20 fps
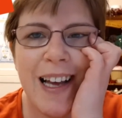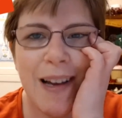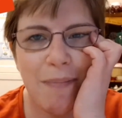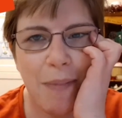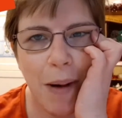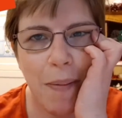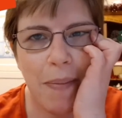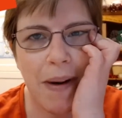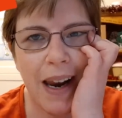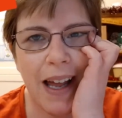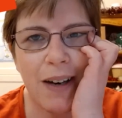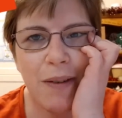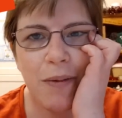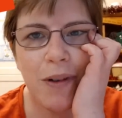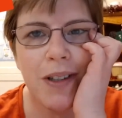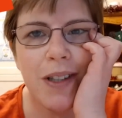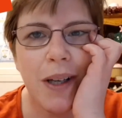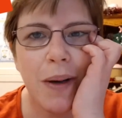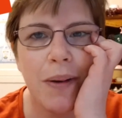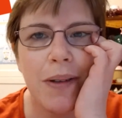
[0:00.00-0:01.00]
My plan
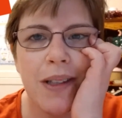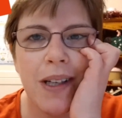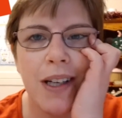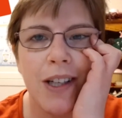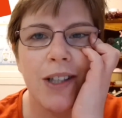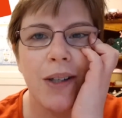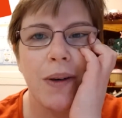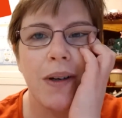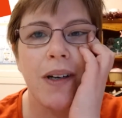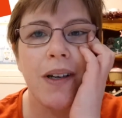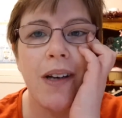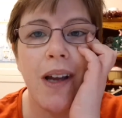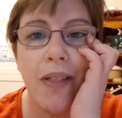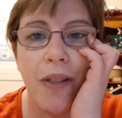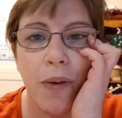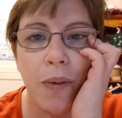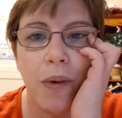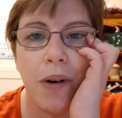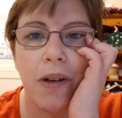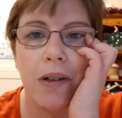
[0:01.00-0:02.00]
was that I was going to do
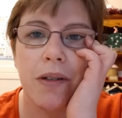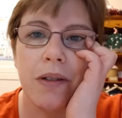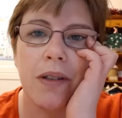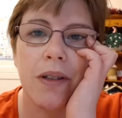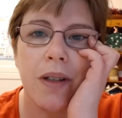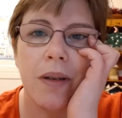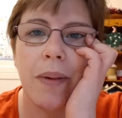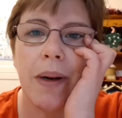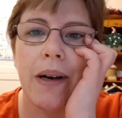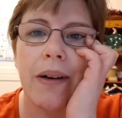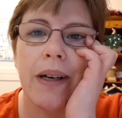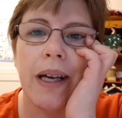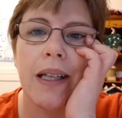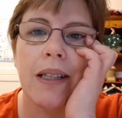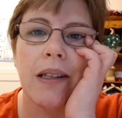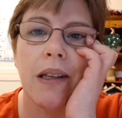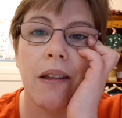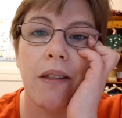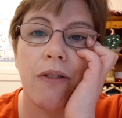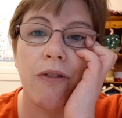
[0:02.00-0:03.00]
another one about
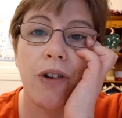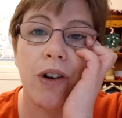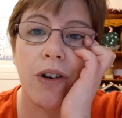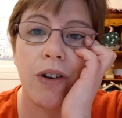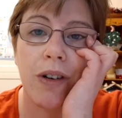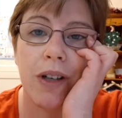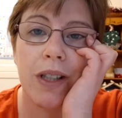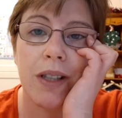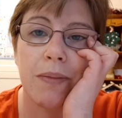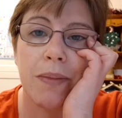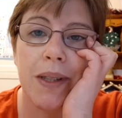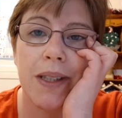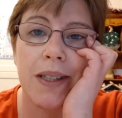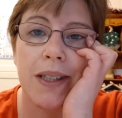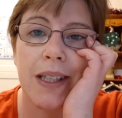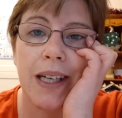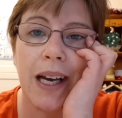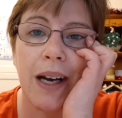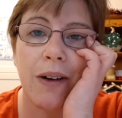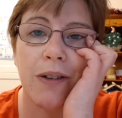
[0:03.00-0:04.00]
getting through Christmas
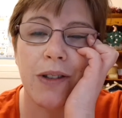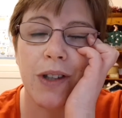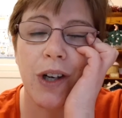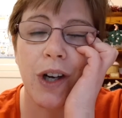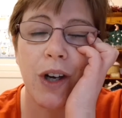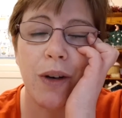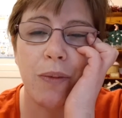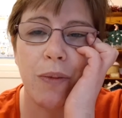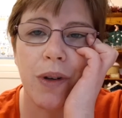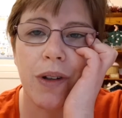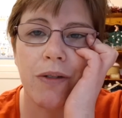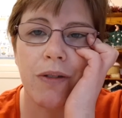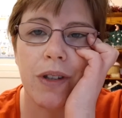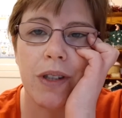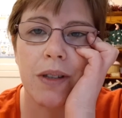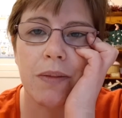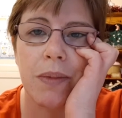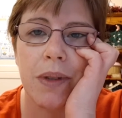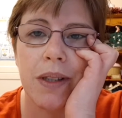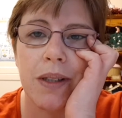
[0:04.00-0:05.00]
and how to cope with
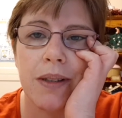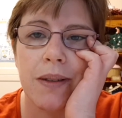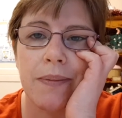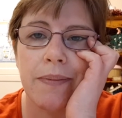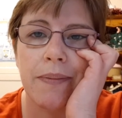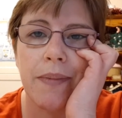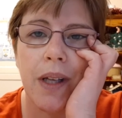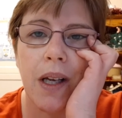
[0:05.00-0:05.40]
Christmas.